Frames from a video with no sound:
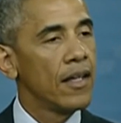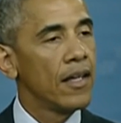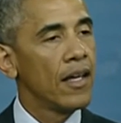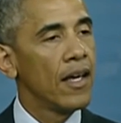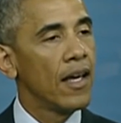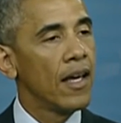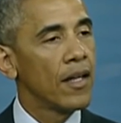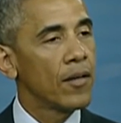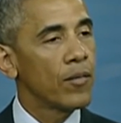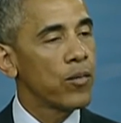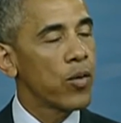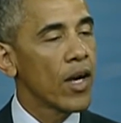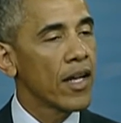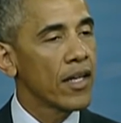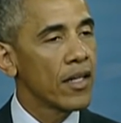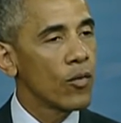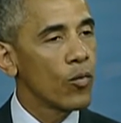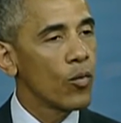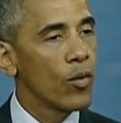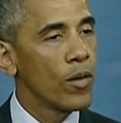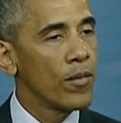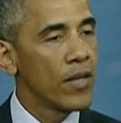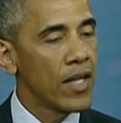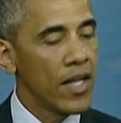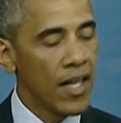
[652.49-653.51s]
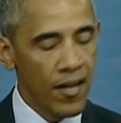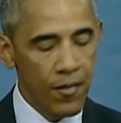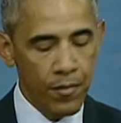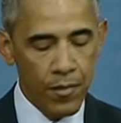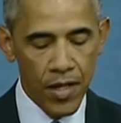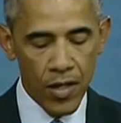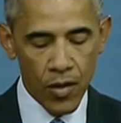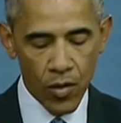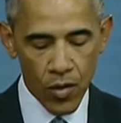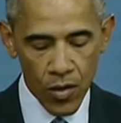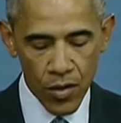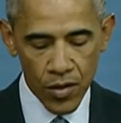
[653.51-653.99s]
and pregnant women have
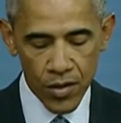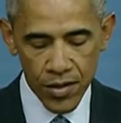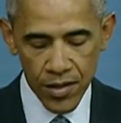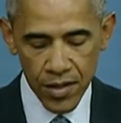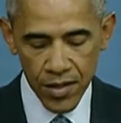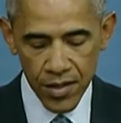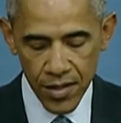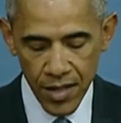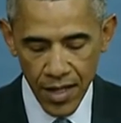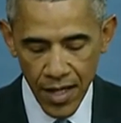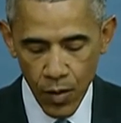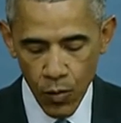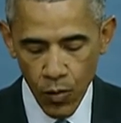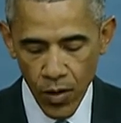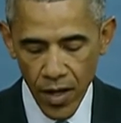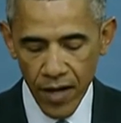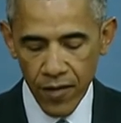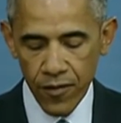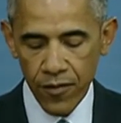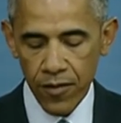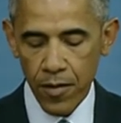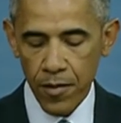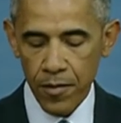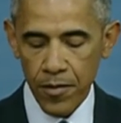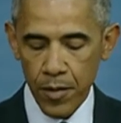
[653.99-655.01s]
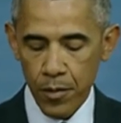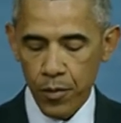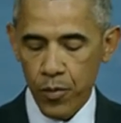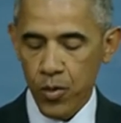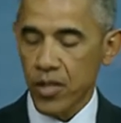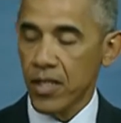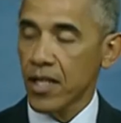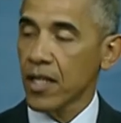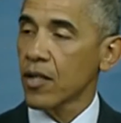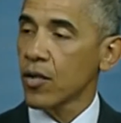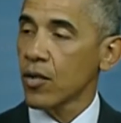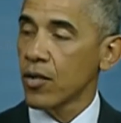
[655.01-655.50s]
been urged to stay away from the
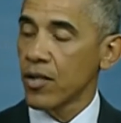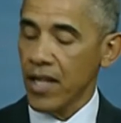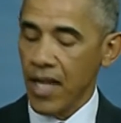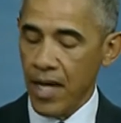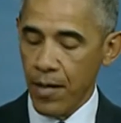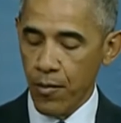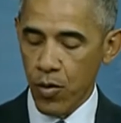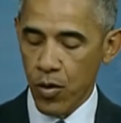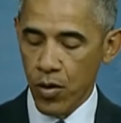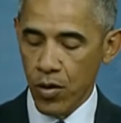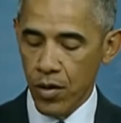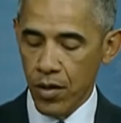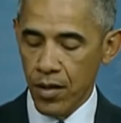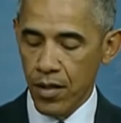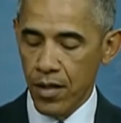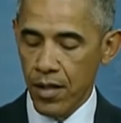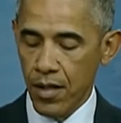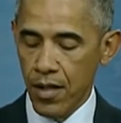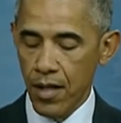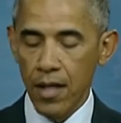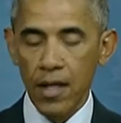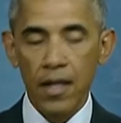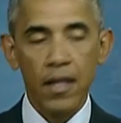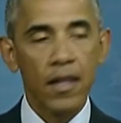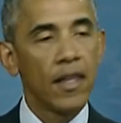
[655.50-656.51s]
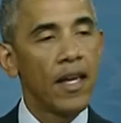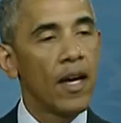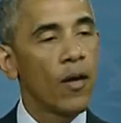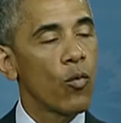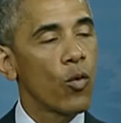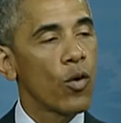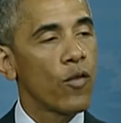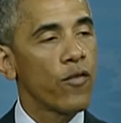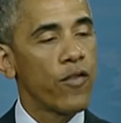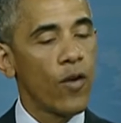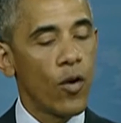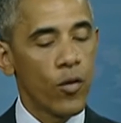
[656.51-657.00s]
particular neighborhood that
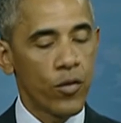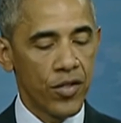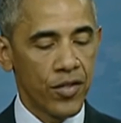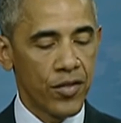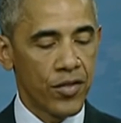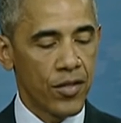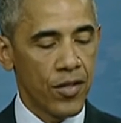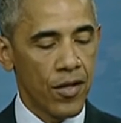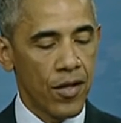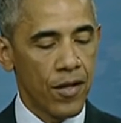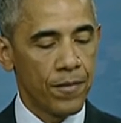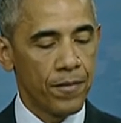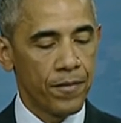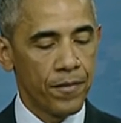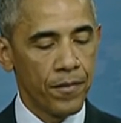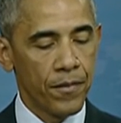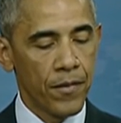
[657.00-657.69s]
we're focused on.